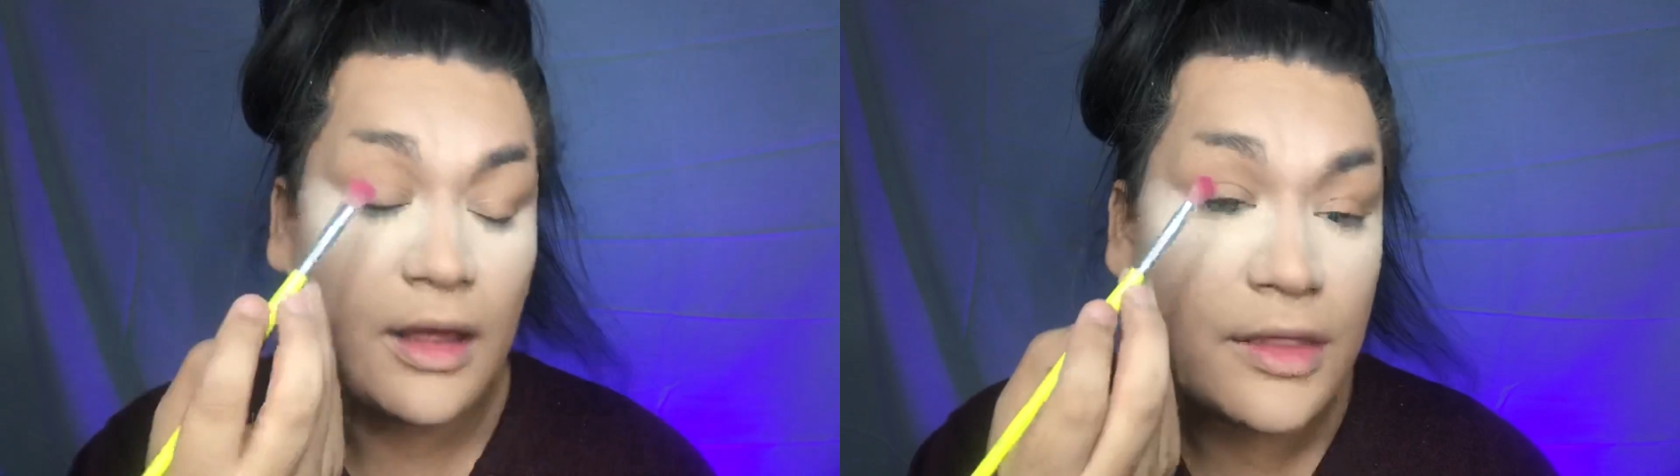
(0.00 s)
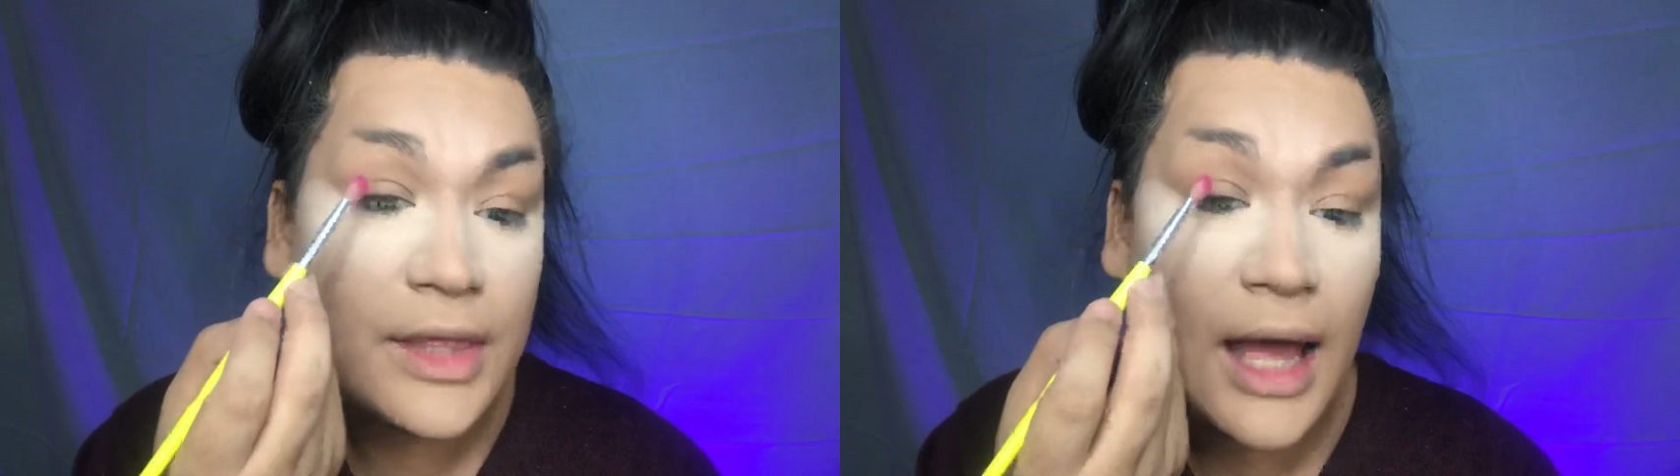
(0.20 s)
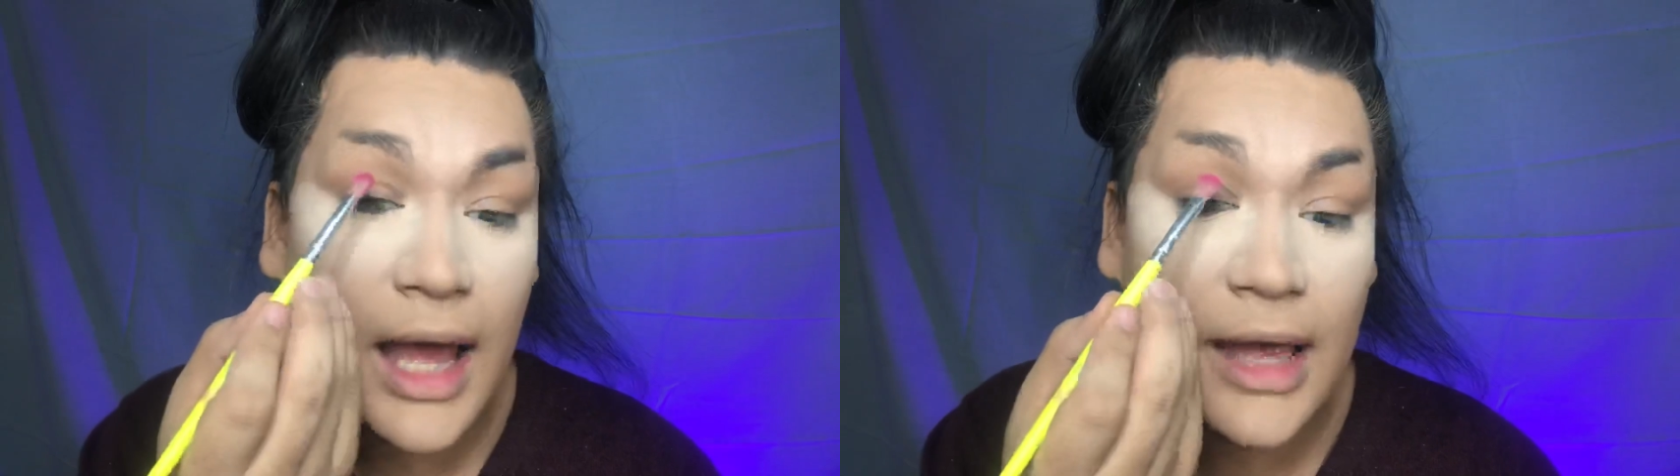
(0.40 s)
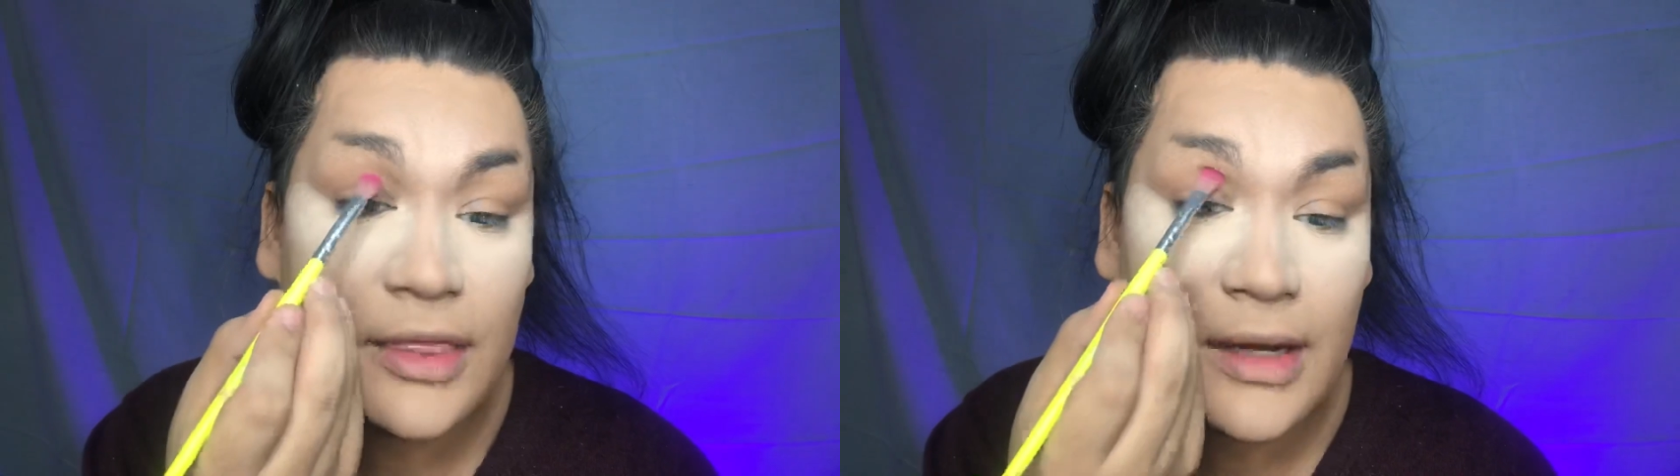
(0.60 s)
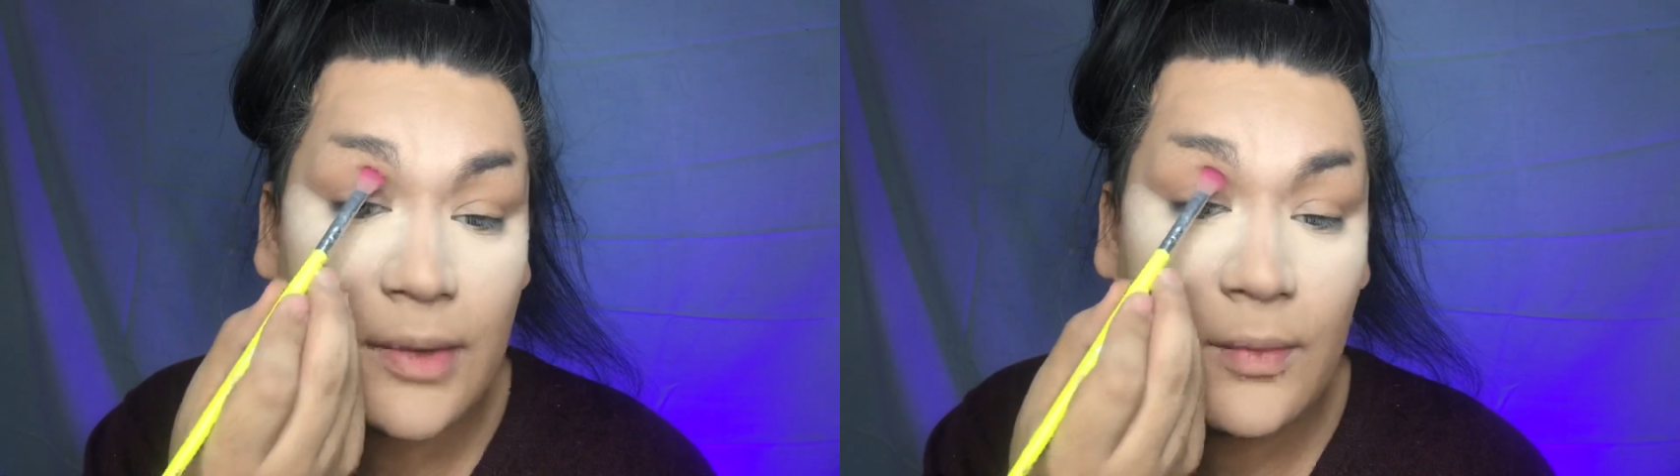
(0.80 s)
the eye
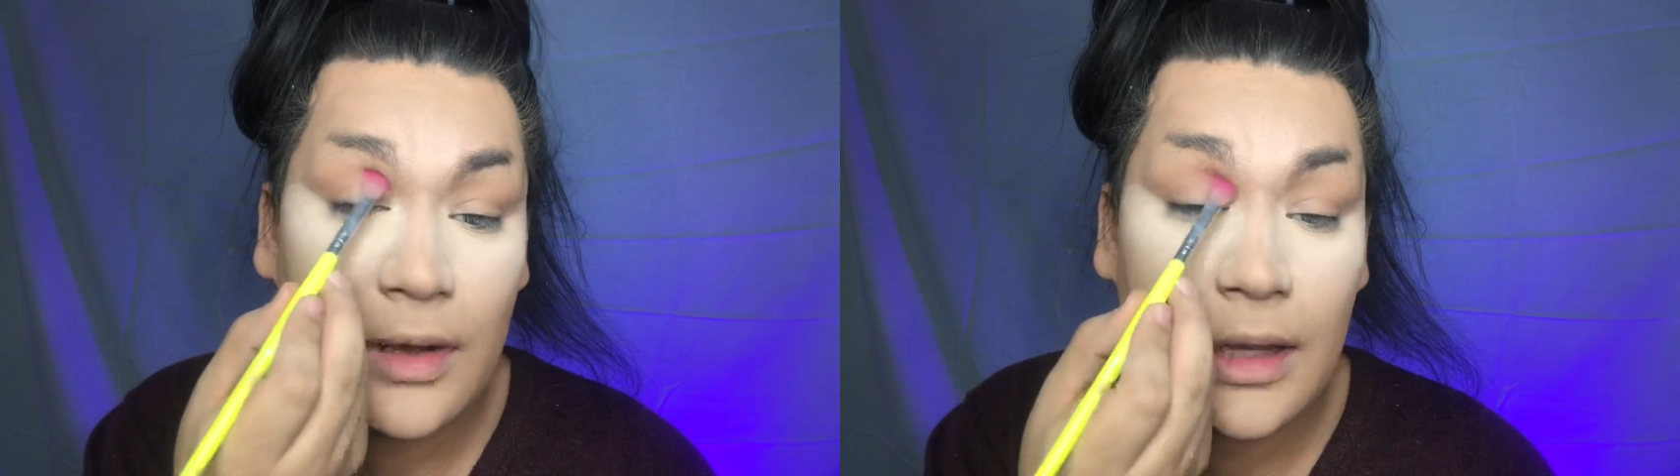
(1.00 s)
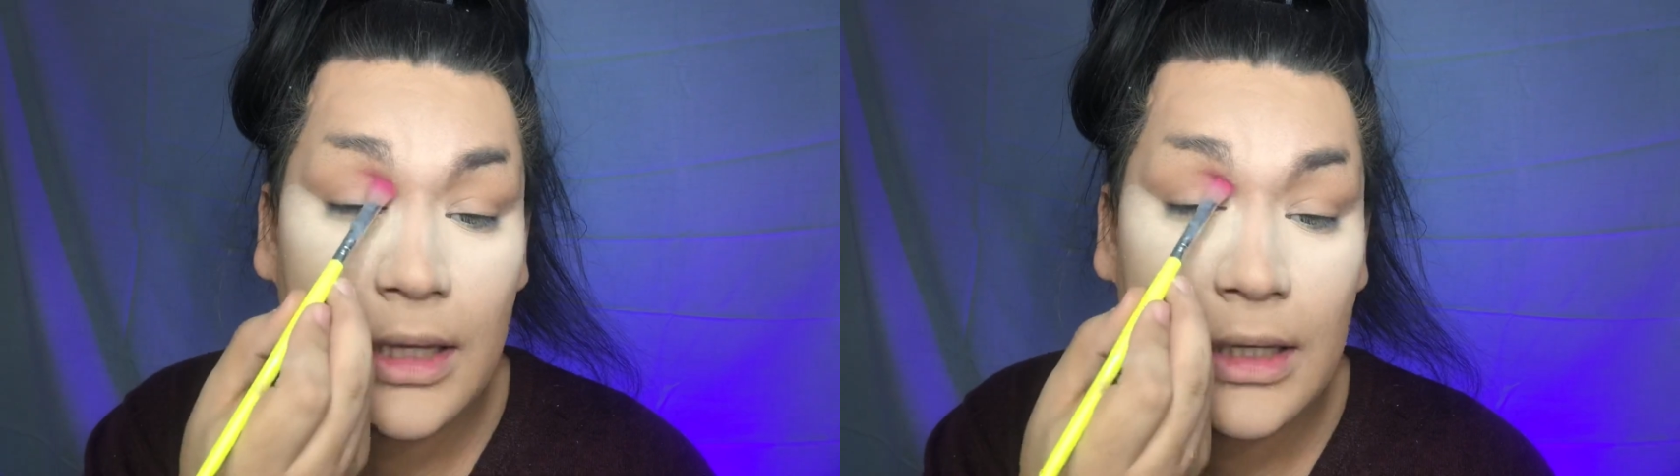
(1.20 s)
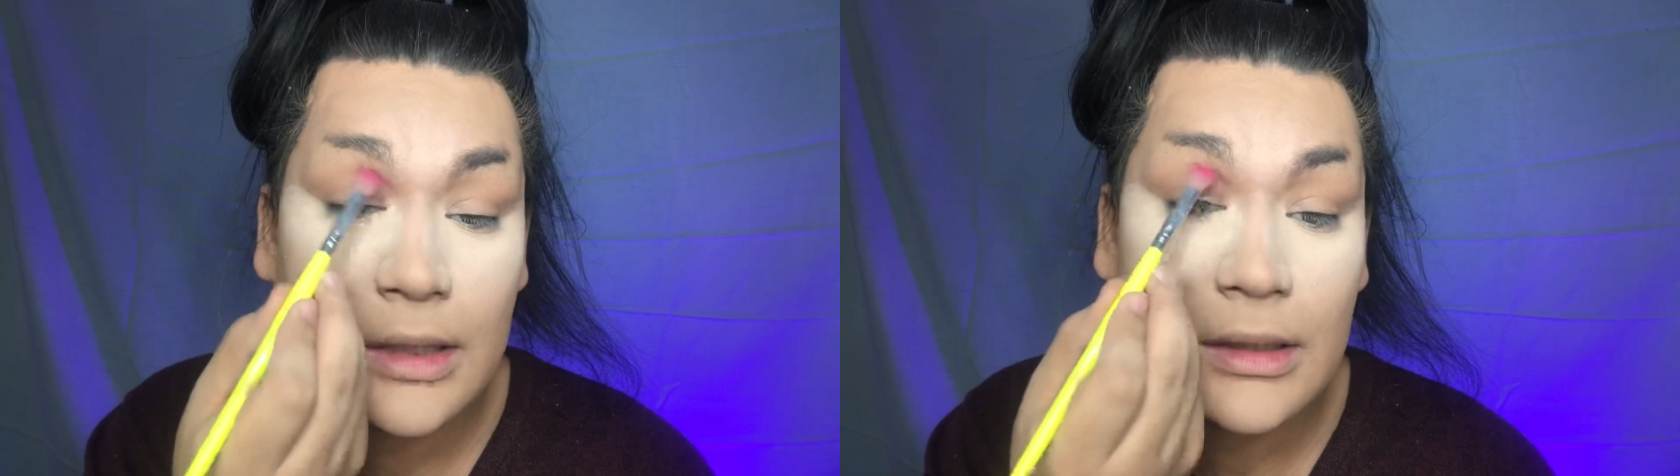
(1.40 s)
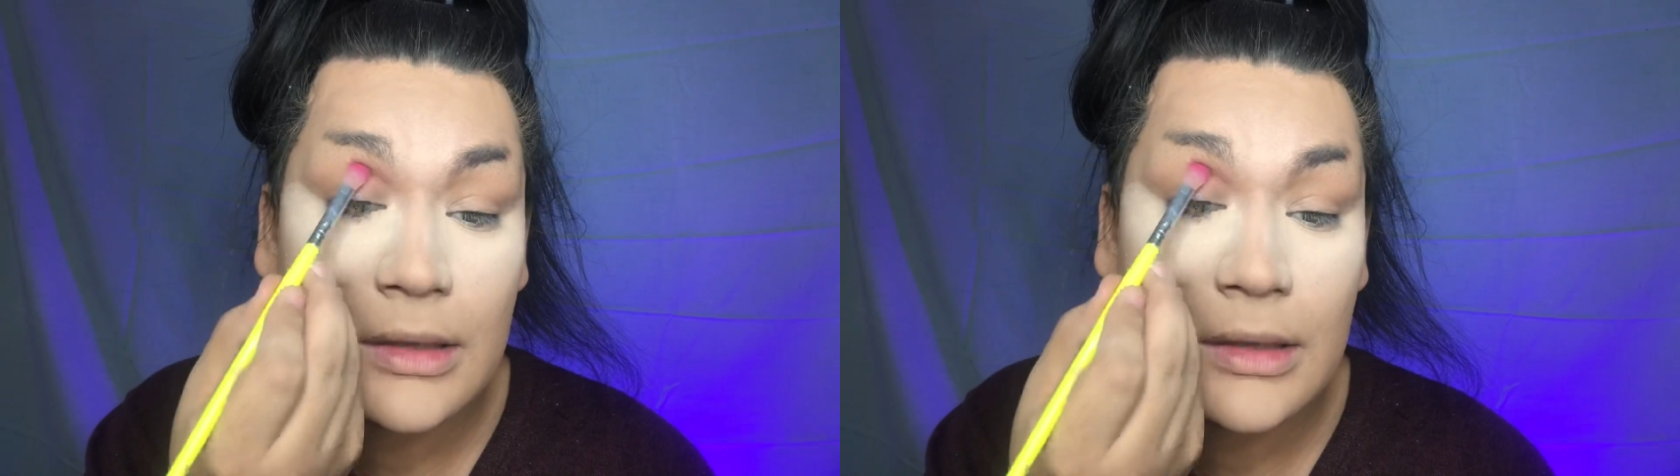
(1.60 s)
that I want.